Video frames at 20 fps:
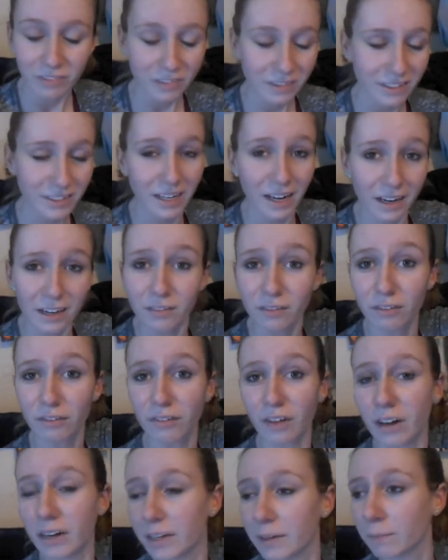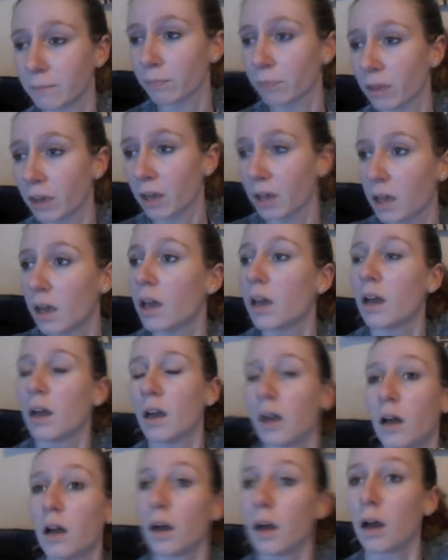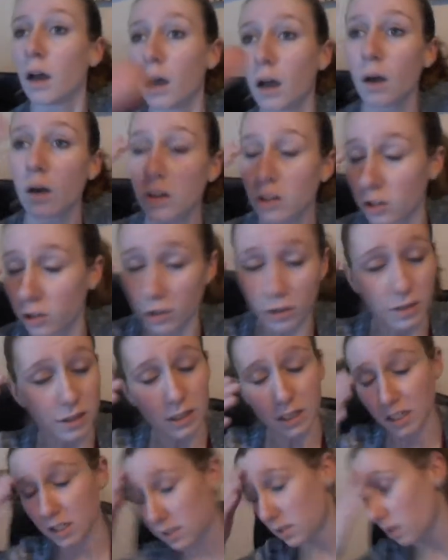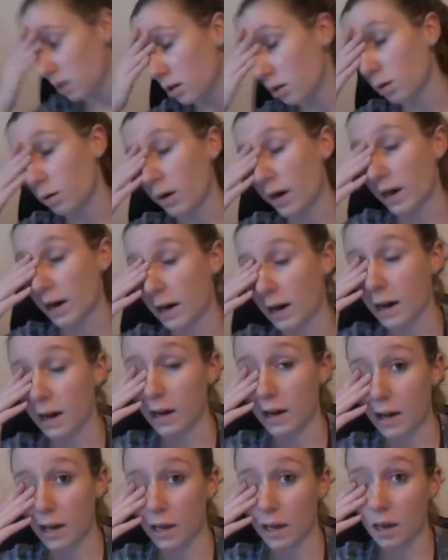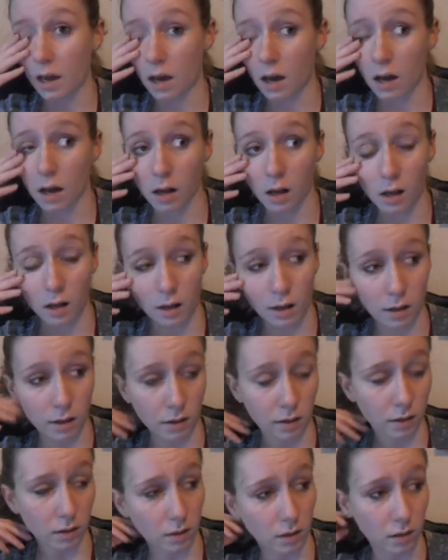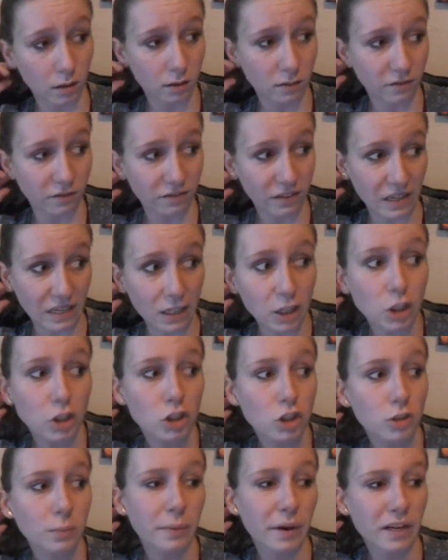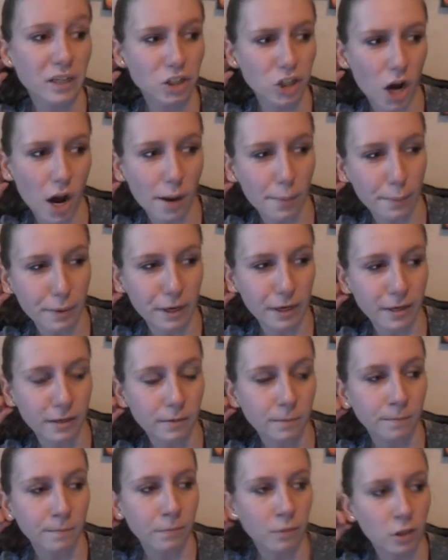It's not even funny. The good thing is, though, I finished my shopping.